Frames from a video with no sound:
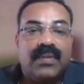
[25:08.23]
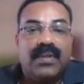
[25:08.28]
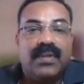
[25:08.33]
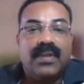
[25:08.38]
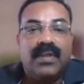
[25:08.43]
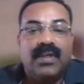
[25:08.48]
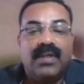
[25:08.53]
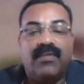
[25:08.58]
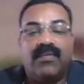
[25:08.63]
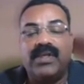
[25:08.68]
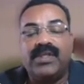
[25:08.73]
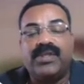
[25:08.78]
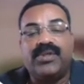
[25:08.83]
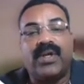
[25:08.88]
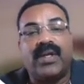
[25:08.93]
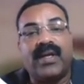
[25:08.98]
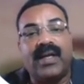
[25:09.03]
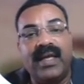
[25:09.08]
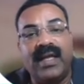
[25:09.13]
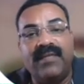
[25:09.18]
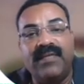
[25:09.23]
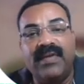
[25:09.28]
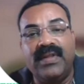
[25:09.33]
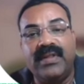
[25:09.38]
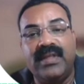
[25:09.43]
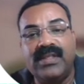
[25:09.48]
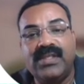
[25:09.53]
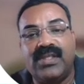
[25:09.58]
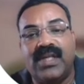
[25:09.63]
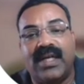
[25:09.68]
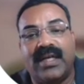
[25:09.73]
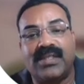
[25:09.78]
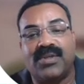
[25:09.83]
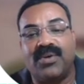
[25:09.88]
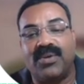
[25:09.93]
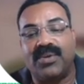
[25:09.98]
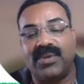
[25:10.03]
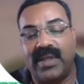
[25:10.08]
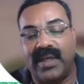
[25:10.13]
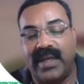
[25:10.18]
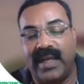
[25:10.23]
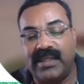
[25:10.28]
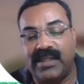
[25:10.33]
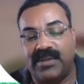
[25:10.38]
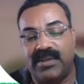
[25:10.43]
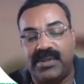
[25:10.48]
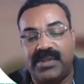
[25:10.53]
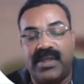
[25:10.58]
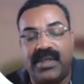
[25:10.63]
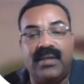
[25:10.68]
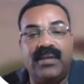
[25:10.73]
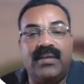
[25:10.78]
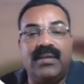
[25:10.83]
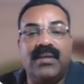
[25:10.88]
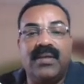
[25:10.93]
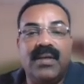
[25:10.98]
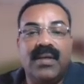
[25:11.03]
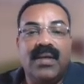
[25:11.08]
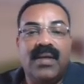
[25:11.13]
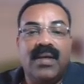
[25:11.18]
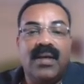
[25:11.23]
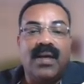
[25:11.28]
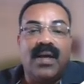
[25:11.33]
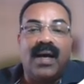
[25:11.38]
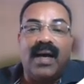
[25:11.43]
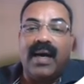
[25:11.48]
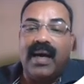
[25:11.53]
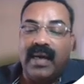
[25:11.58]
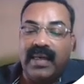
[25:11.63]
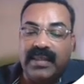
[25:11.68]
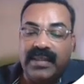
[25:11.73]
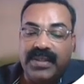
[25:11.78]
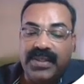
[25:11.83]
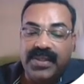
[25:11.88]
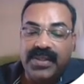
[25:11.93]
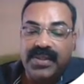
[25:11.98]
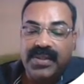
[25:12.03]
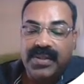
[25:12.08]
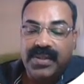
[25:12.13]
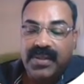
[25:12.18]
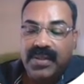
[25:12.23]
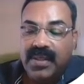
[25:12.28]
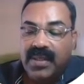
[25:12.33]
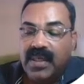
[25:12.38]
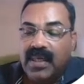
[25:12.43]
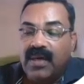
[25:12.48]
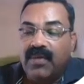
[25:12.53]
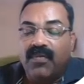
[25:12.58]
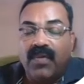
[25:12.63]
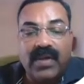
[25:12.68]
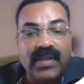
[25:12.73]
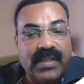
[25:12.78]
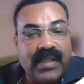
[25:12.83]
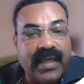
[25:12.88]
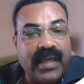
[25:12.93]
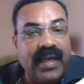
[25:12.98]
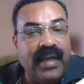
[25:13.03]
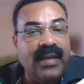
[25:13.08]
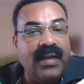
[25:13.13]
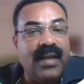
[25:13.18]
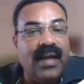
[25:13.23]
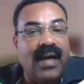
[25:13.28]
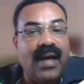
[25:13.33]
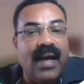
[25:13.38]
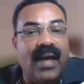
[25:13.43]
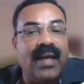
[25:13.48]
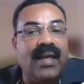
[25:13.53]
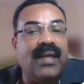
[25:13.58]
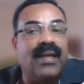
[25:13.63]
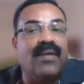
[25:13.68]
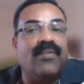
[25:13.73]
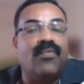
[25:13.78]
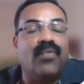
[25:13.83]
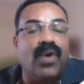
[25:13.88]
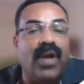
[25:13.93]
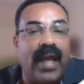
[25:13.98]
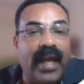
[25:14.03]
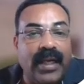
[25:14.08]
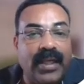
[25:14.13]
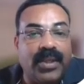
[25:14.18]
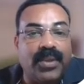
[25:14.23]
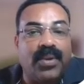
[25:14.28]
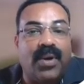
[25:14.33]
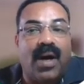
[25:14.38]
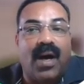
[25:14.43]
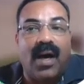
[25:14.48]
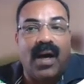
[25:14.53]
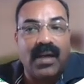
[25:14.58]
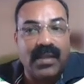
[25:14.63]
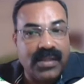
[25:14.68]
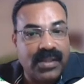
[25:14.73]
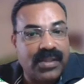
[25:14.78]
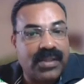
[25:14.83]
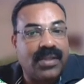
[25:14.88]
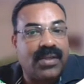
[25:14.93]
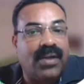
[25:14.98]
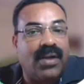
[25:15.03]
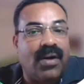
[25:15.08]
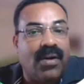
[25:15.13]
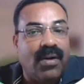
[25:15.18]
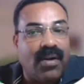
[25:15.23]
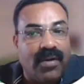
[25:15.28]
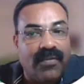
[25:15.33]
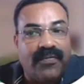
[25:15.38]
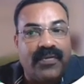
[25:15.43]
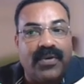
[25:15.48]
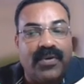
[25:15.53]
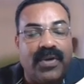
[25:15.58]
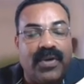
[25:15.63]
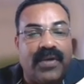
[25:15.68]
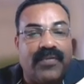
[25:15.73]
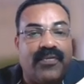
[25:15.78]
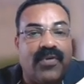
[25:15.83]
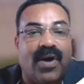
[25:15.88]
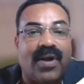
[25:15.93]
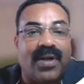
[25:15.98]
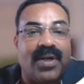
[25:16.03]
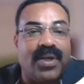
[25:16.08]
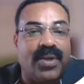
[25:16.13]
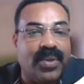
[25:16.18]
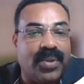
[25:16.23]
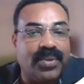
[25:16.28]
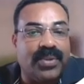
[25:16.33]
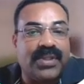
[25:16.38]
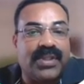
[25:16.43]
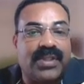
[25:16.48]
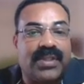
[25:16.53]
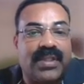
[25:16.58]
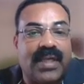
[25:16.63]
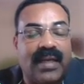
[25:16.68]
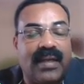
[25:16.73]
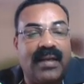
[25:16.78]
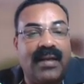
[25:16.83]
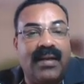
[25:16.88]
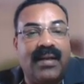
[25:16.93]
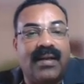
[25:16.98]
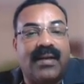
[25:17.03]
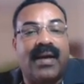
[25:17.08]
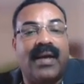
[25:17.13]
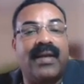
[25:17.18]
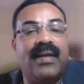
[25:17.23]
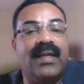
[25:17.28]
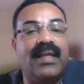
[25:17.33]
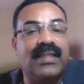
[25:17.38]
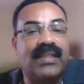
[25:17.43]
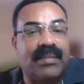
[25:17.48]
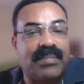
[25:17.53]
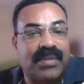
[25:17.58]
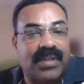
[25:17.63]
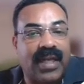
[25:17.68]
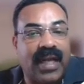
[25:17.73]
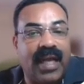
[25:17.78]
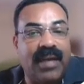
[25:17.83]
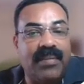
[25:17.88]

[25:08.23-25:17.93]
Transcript: Once you are clear with this, let us go to the next question. And once again, I would like to ask all of you, if you are new to this channel, kindly subscribe.